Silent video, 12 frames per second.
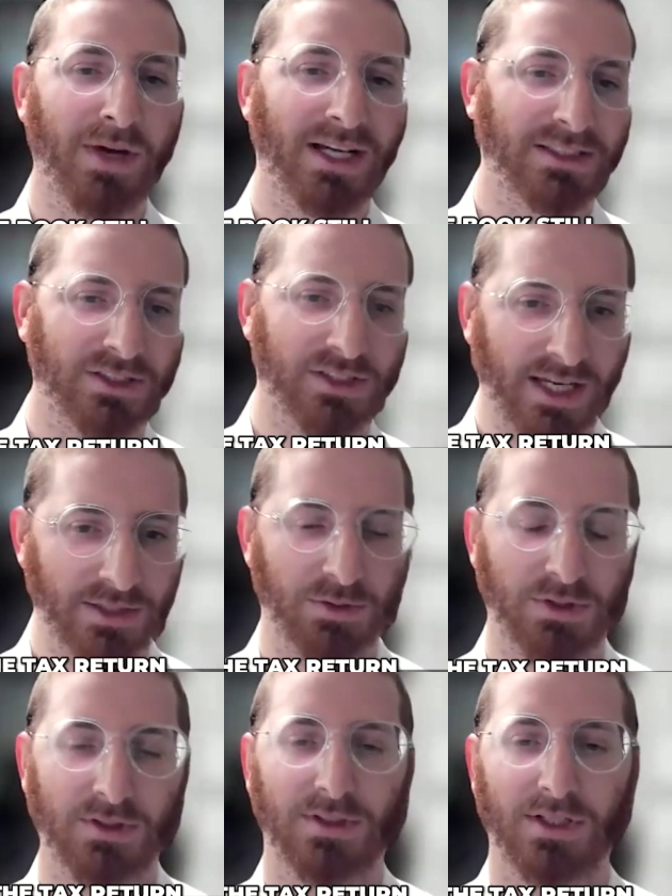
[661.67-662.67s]
match the tax
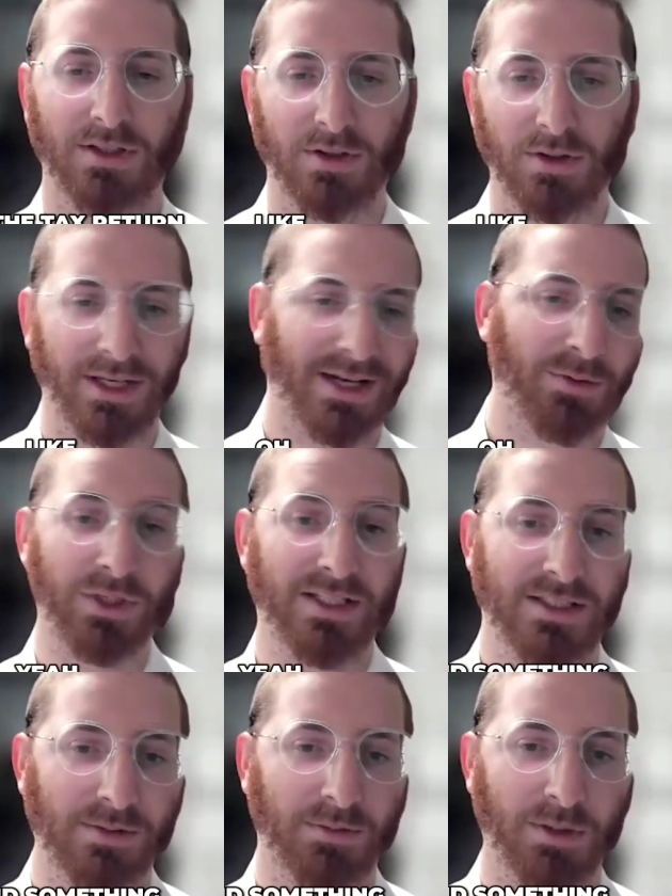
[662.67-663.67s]
return. Like, oh yeah, we
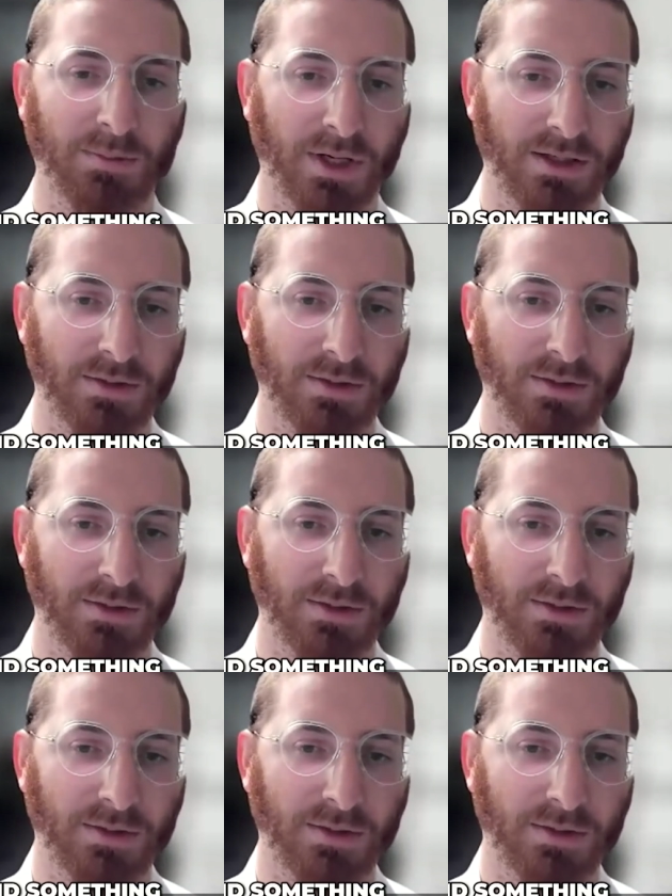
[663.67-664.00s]
did something.